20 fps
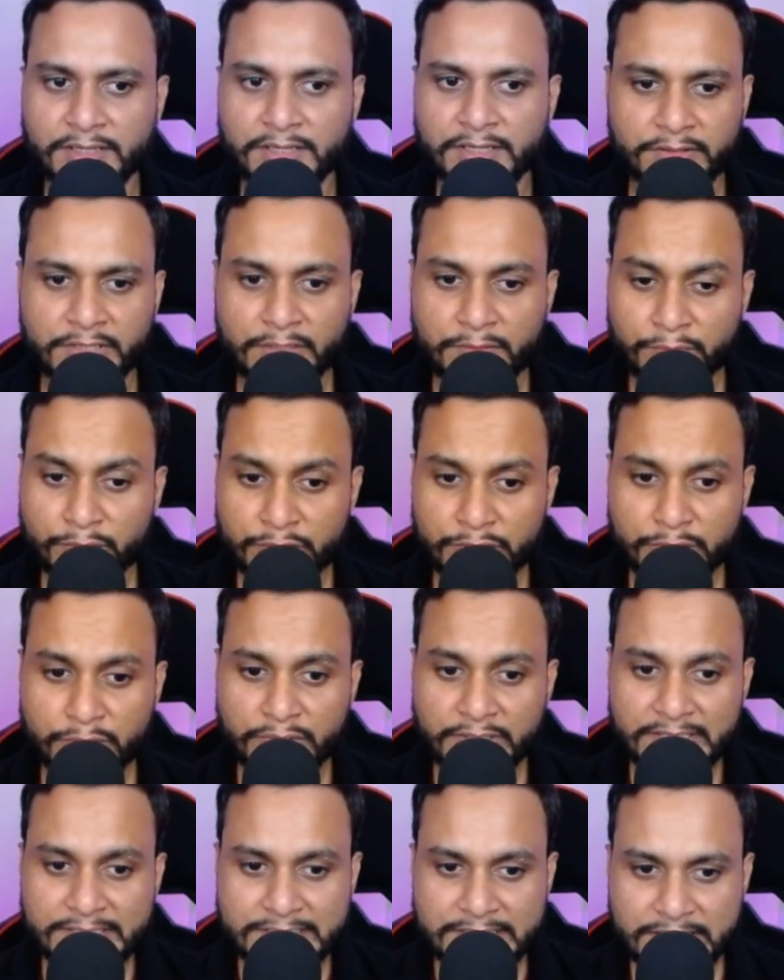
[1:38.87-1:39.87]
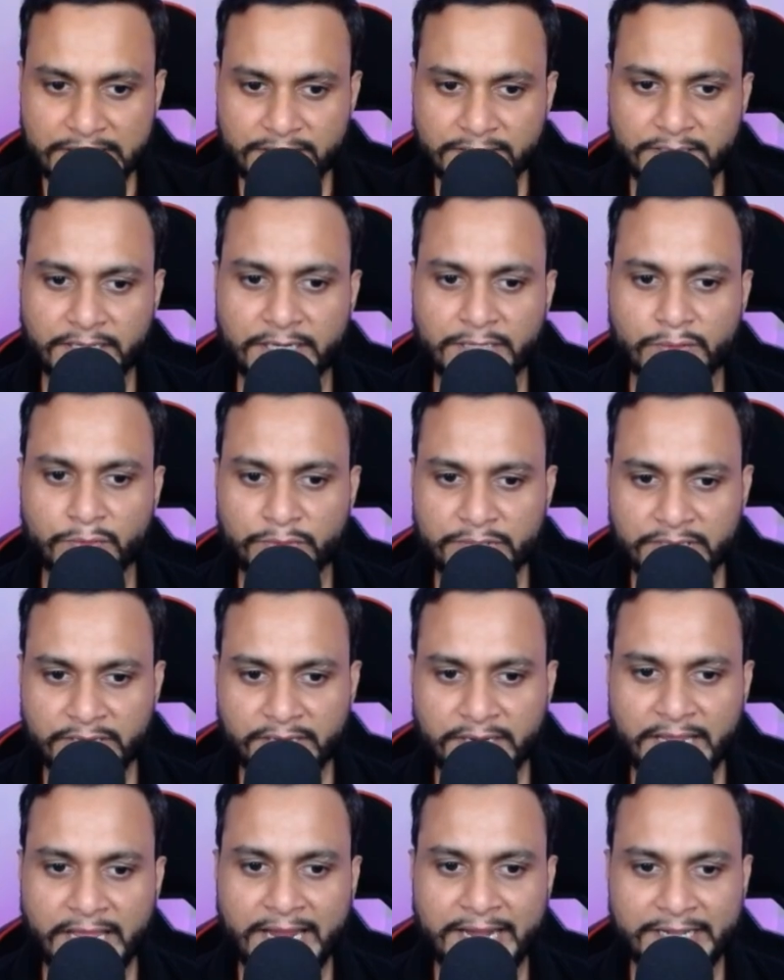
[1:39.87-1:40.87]
Therefore, you can see that we
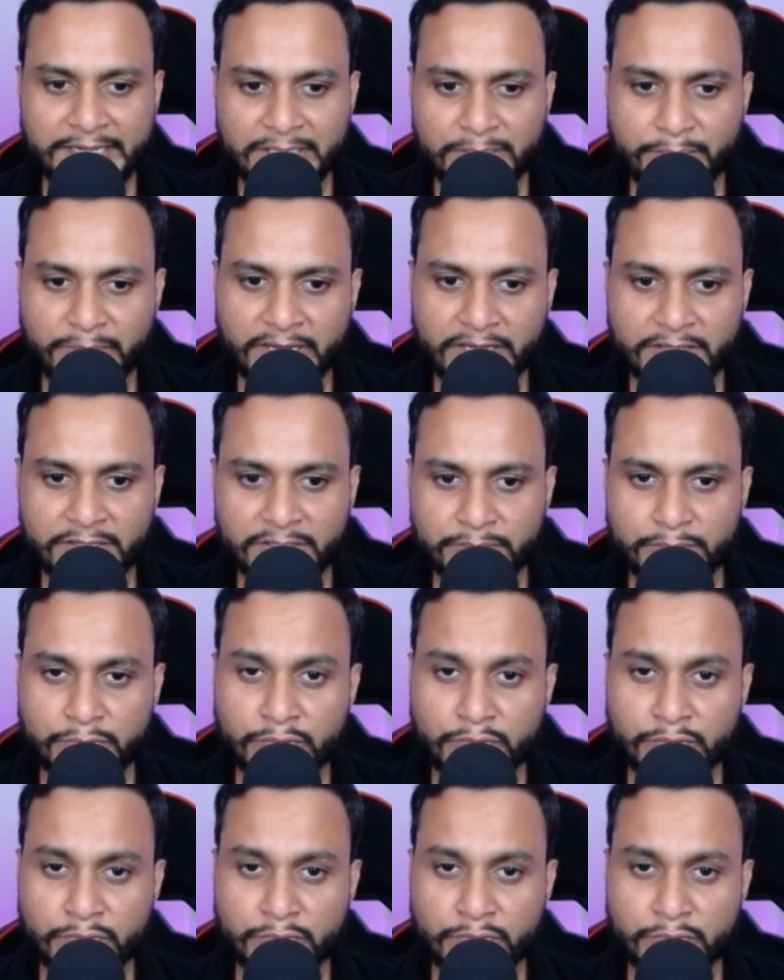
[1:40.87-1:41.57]
are adding backup